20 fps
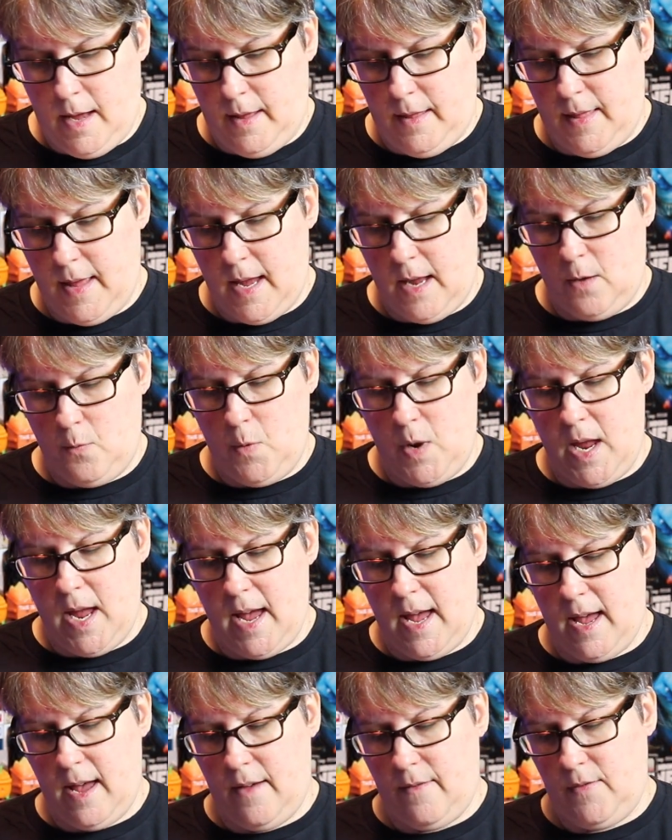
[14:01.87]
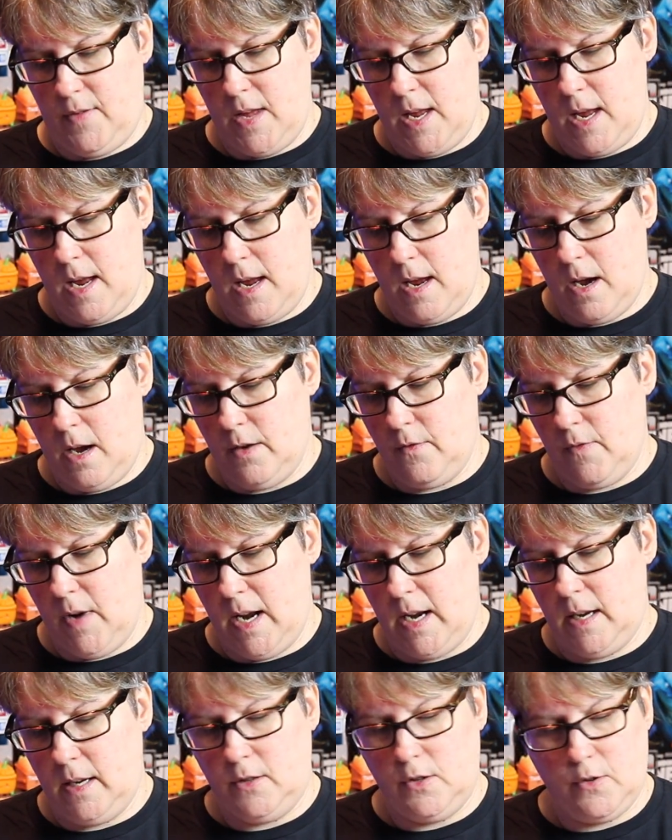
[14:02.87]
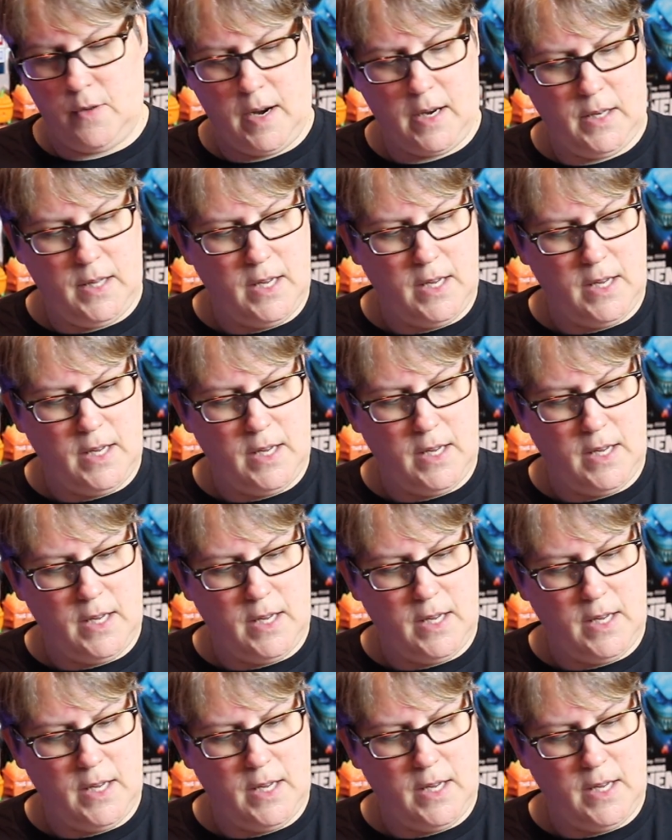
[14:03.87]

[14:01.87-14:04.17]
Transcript: Then we have the unrated direct.